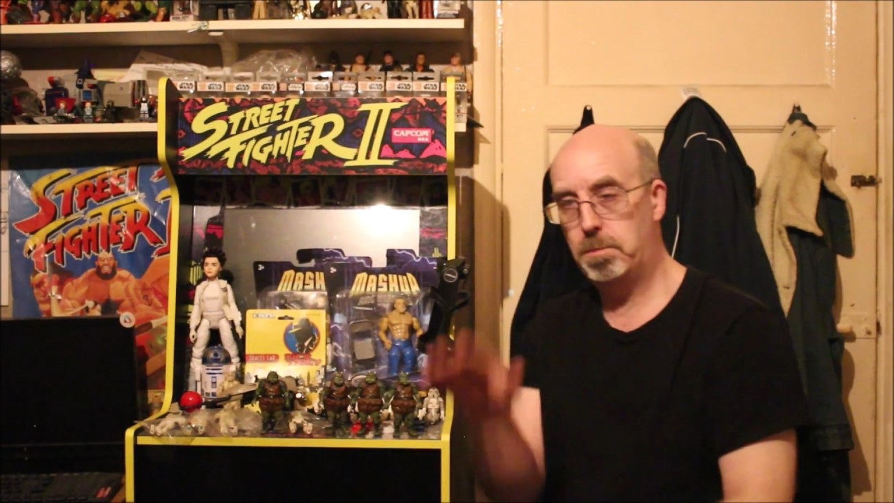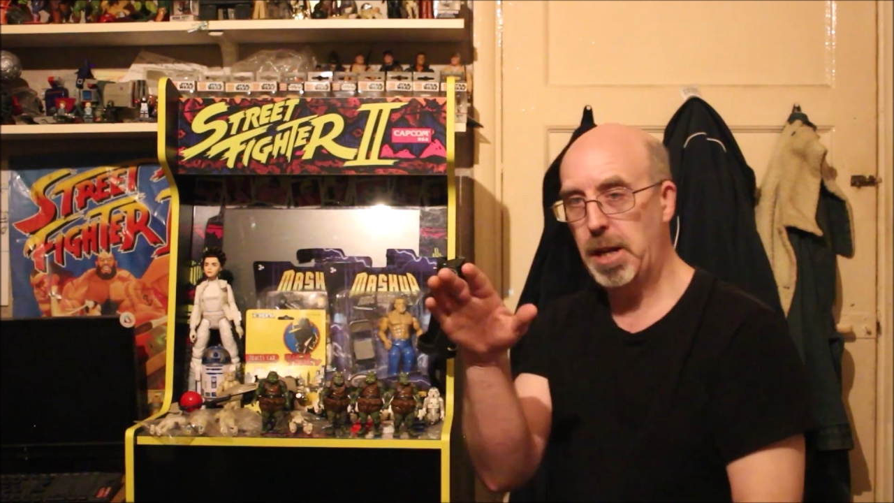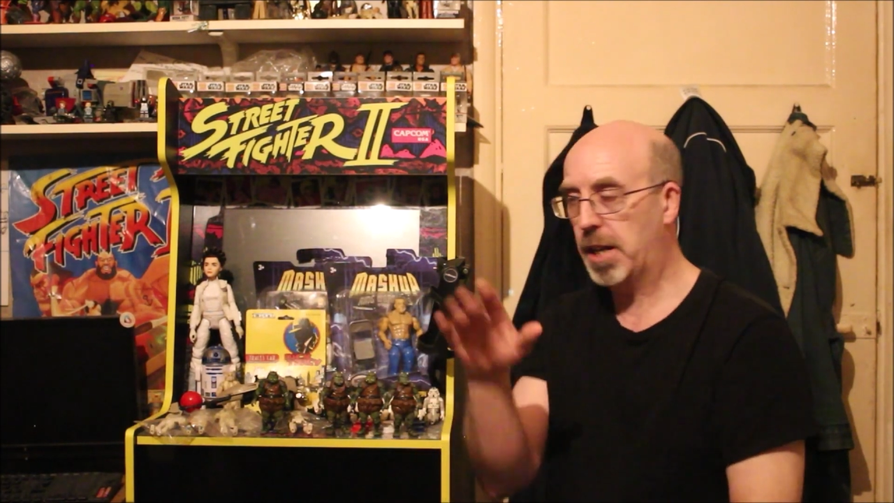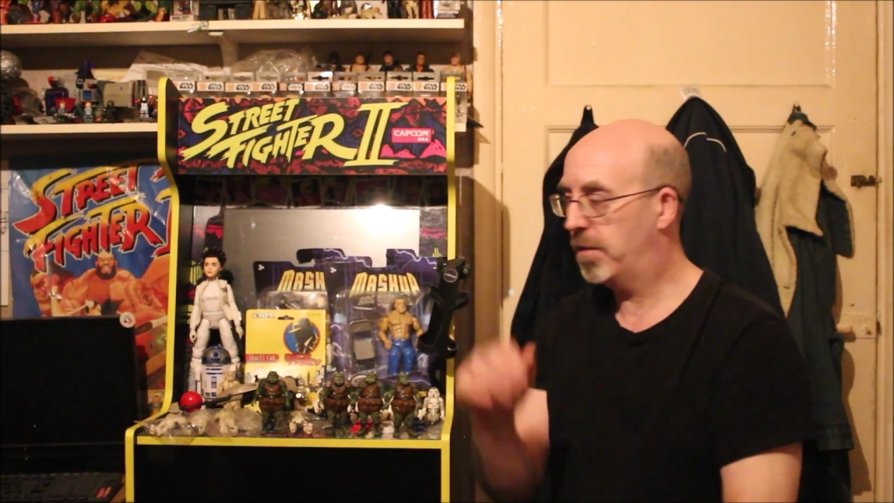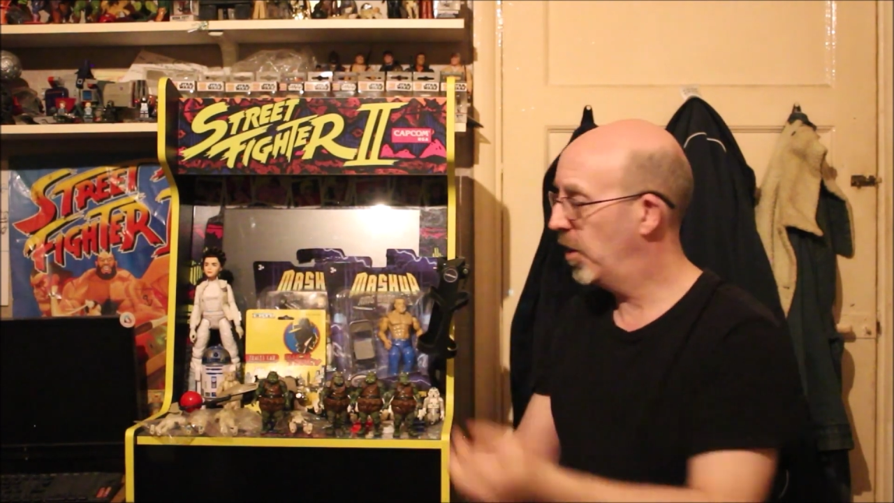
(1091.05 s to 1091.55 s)

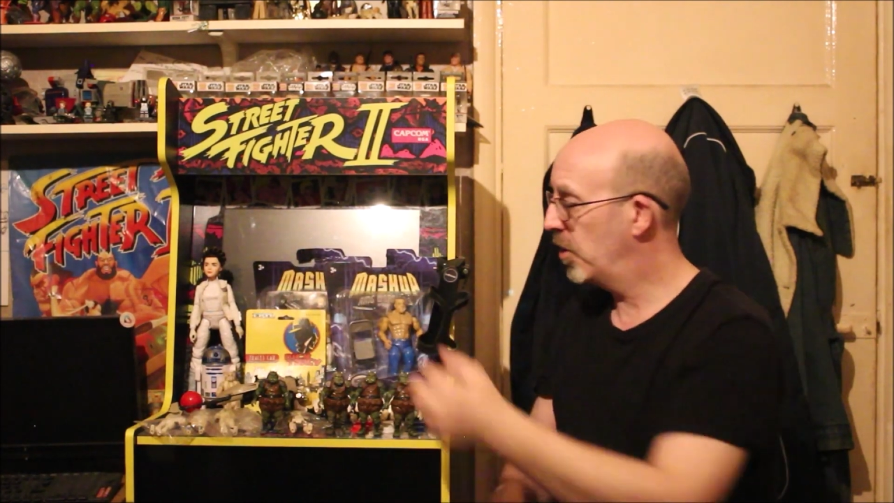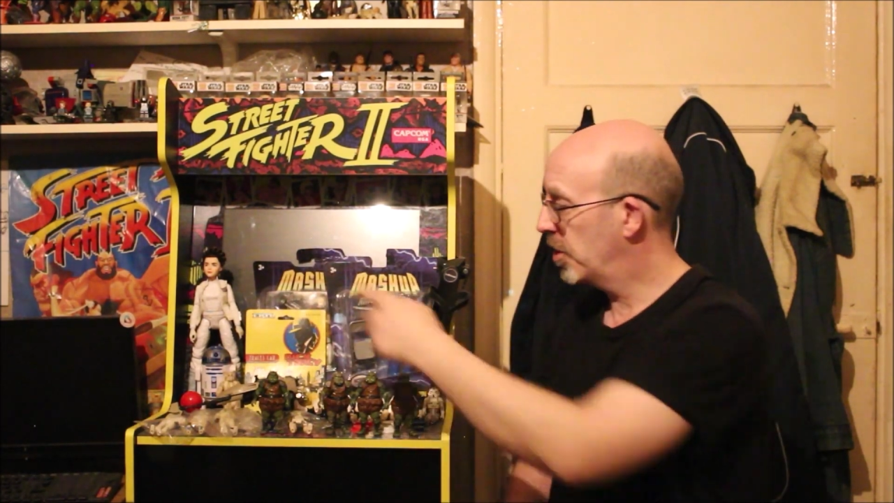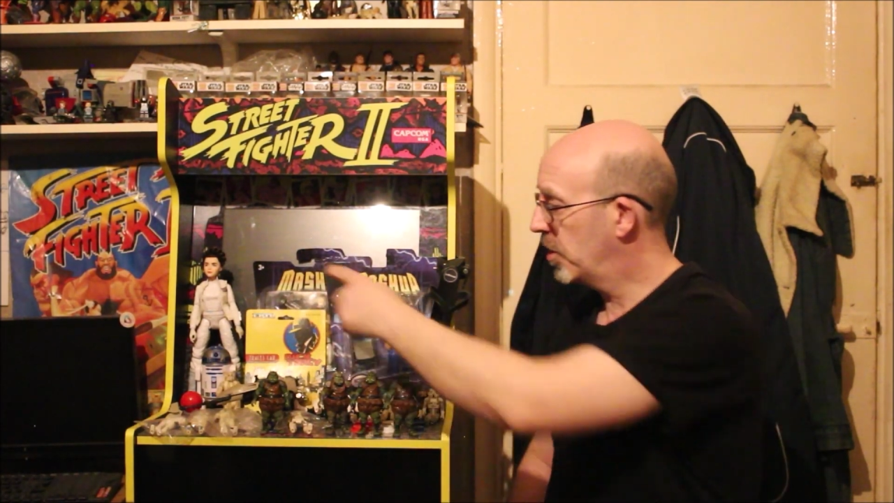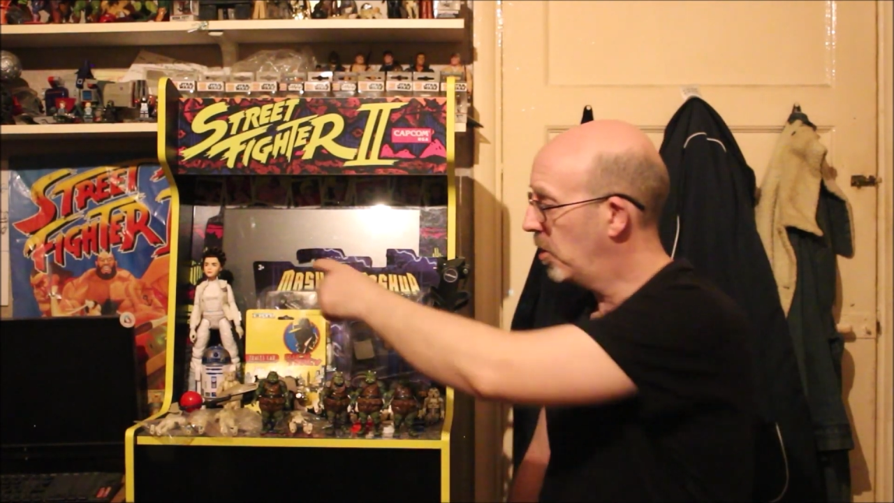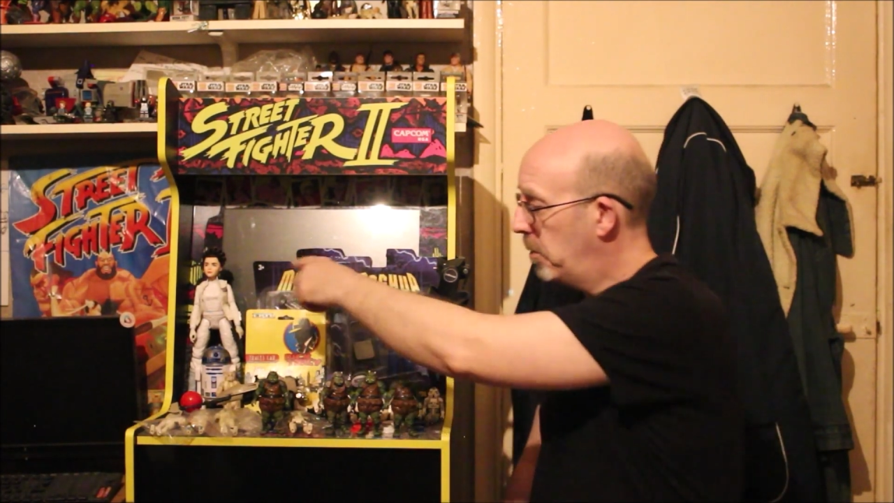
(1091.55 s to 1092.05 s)
big
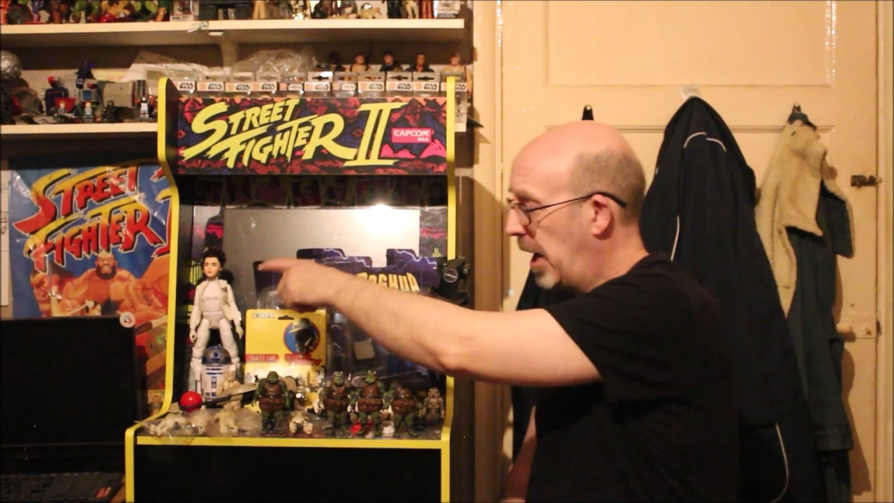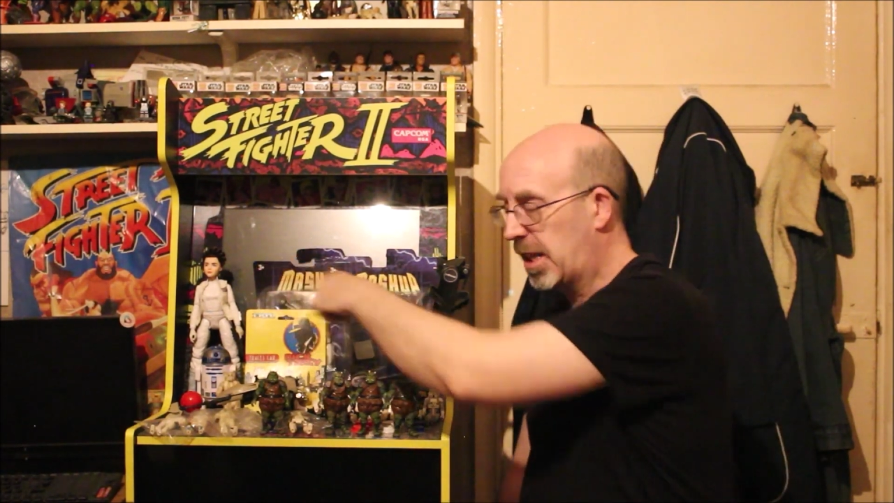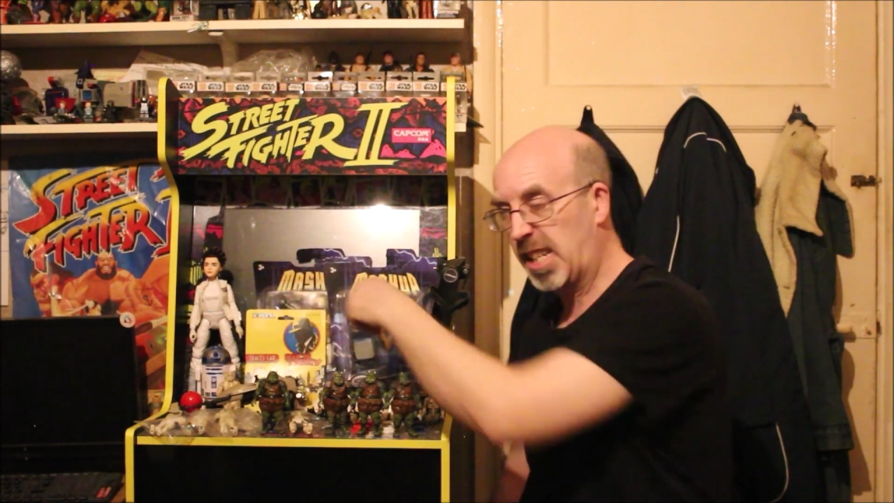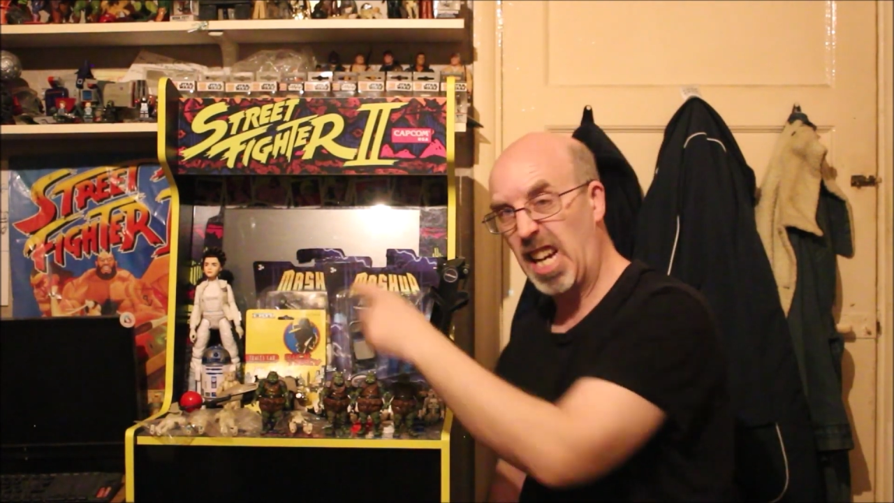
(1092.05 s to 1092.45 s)
version, not bad,